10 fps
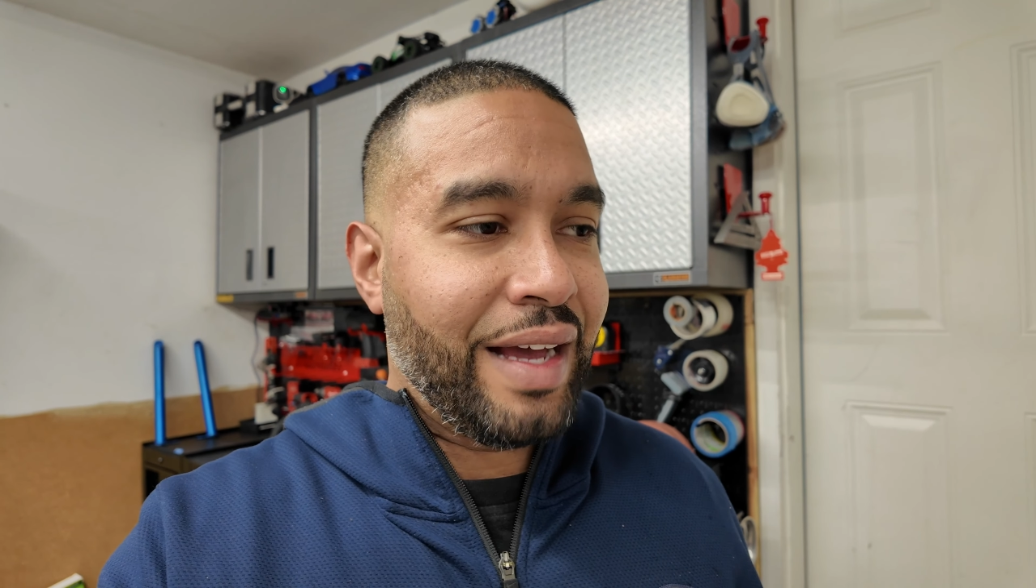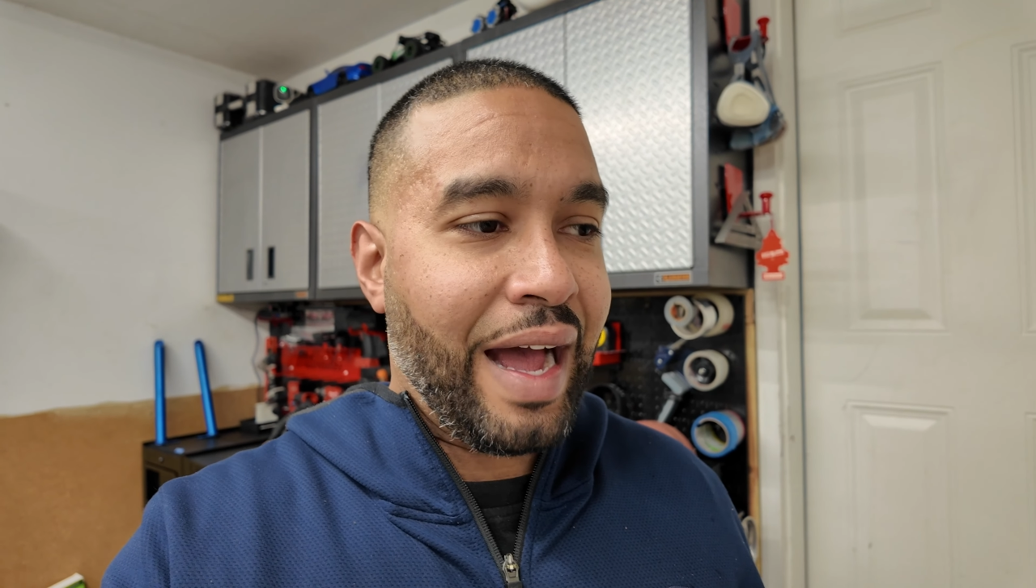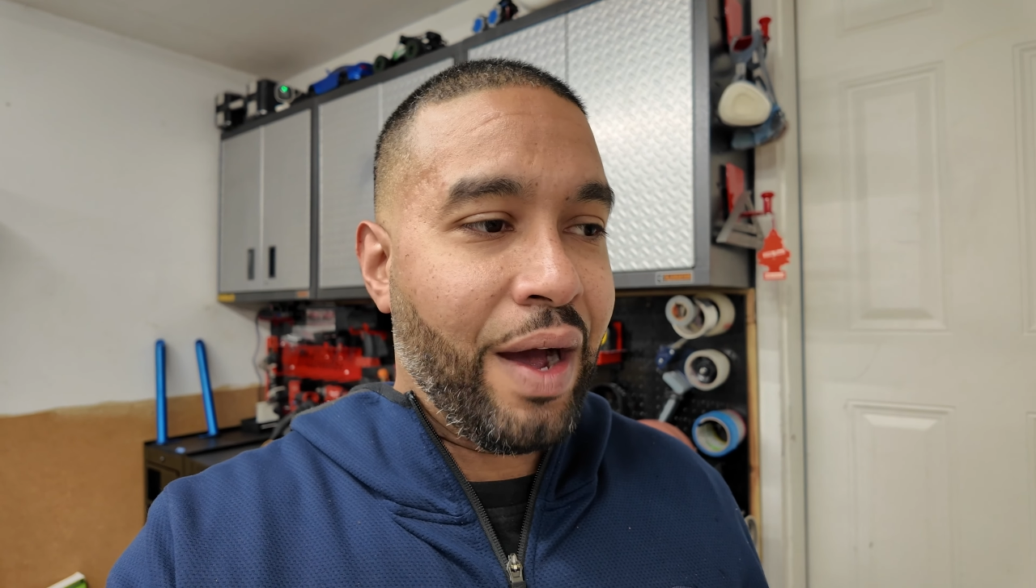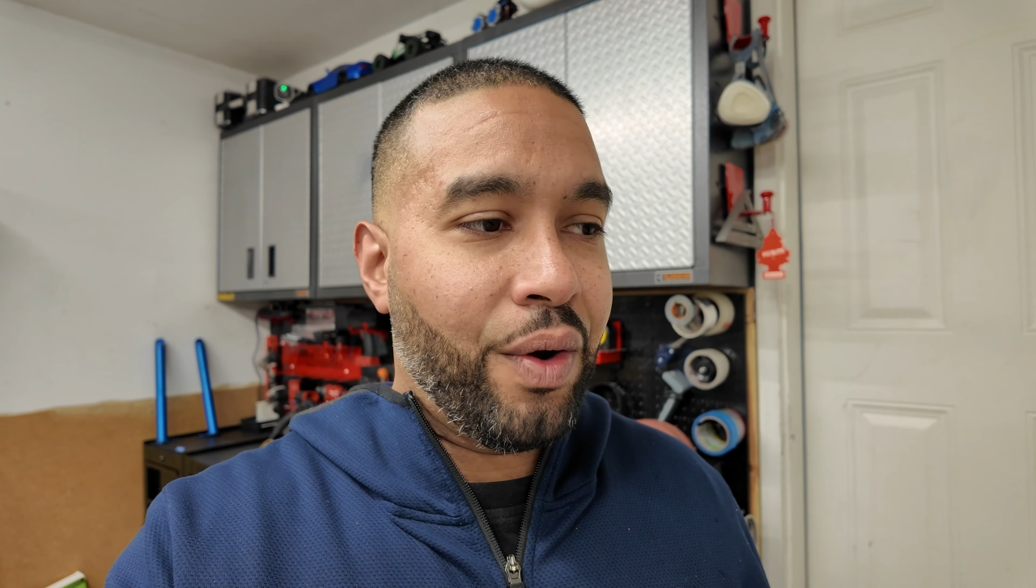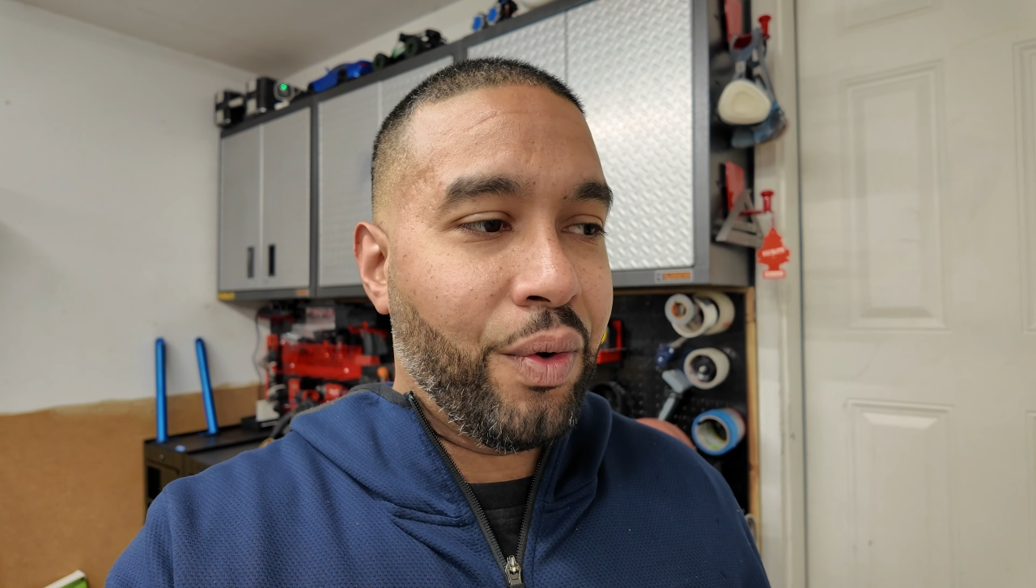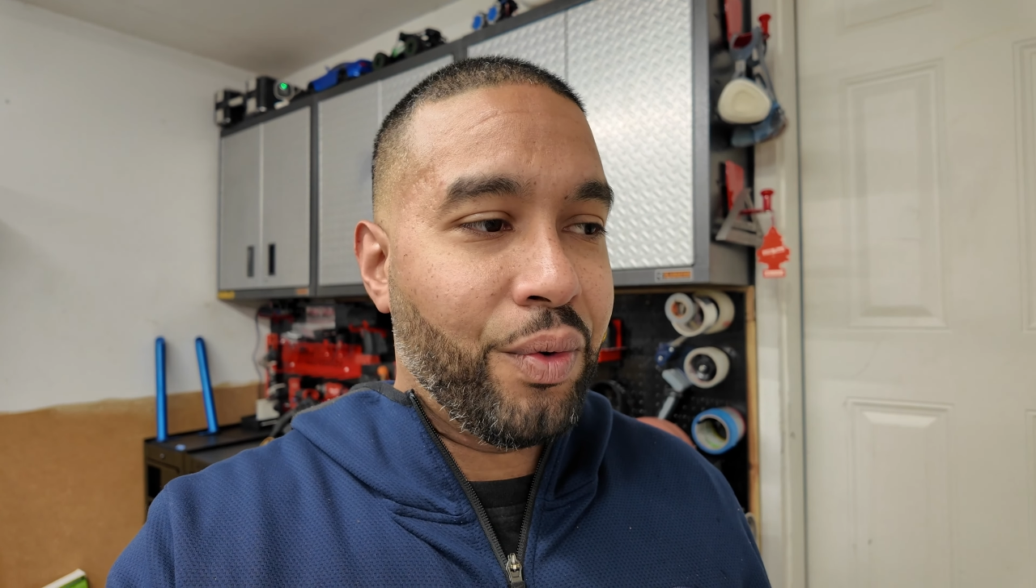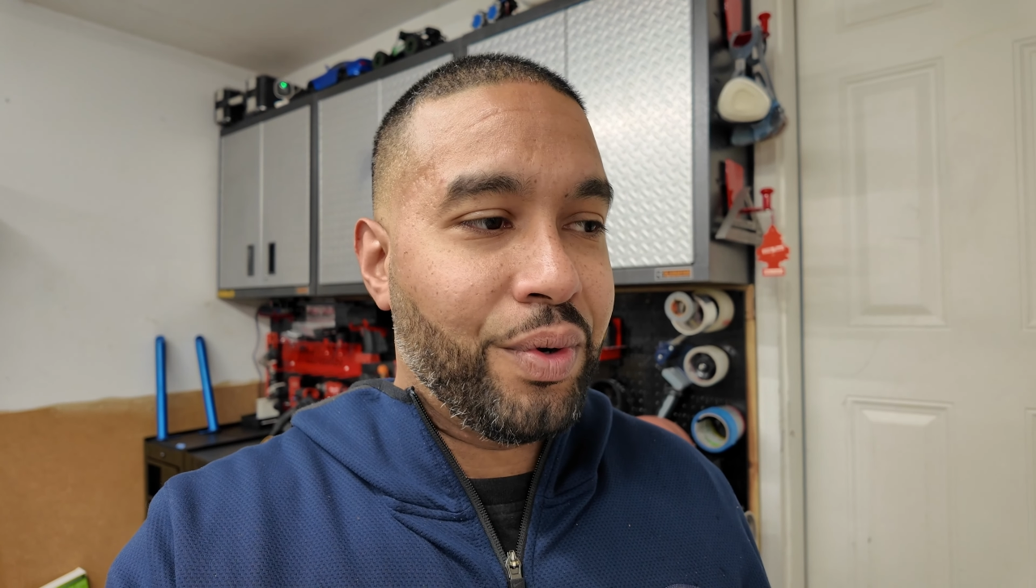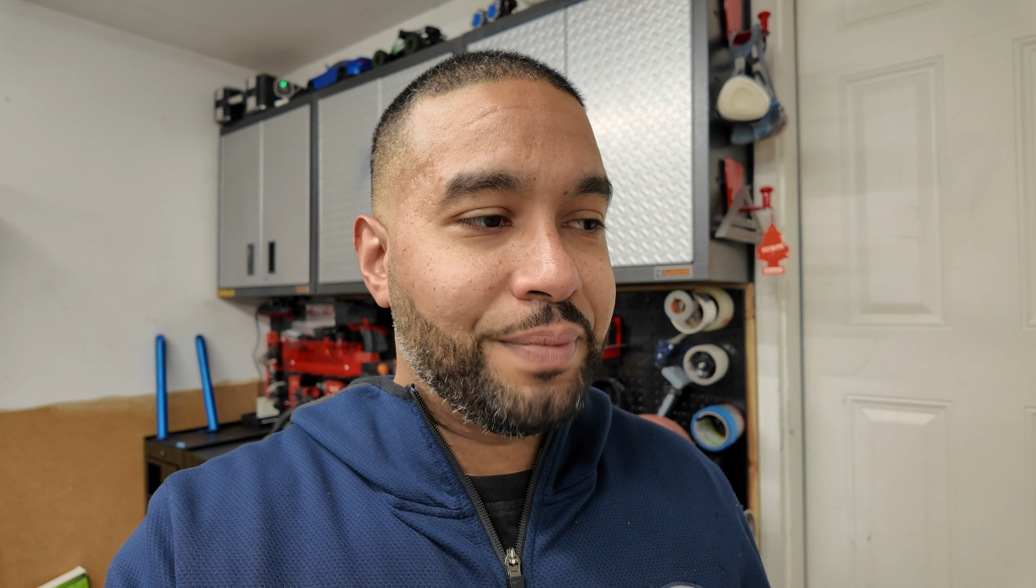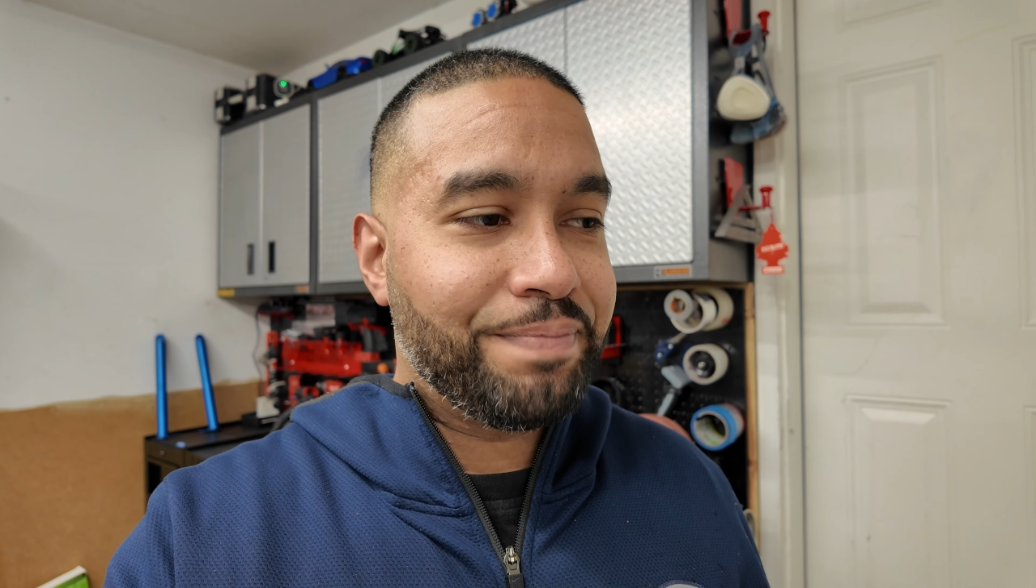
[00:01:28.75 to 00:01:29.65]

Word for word: how